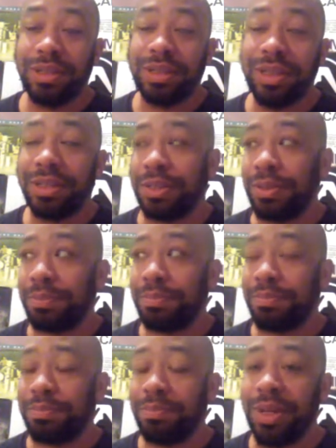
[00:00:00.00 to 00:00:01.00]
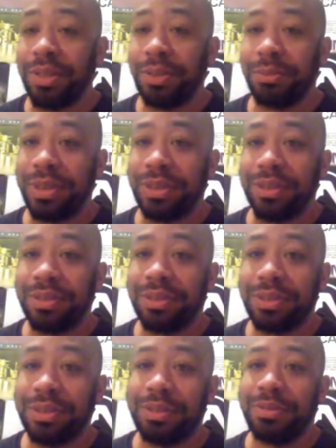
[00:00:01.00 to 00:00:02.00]
the next record
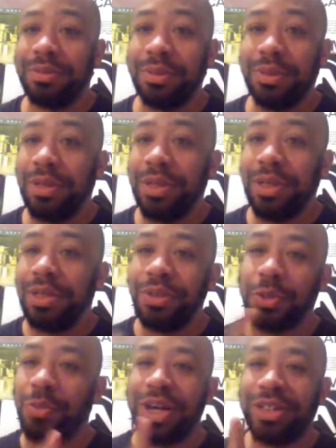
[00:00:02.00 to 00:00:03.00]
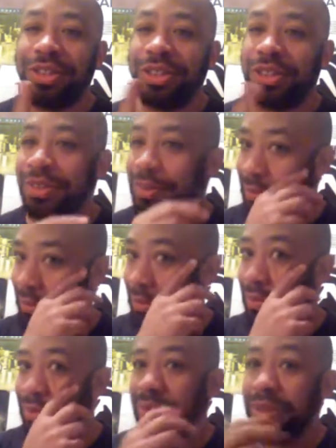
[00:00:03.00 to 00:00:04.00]
because just watch.
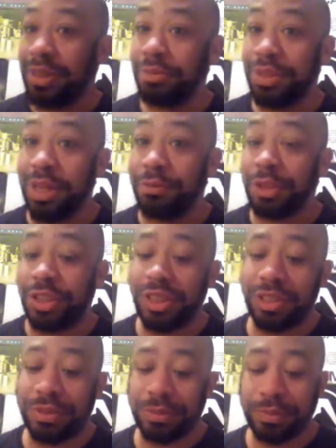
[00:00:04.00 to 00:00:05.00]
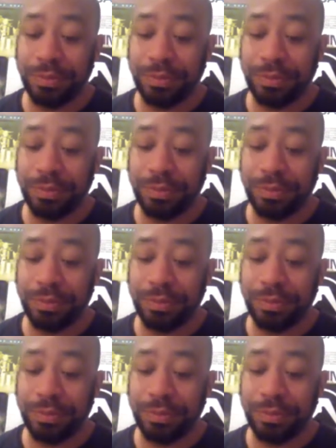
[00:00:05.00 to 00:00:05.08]
some tough shit.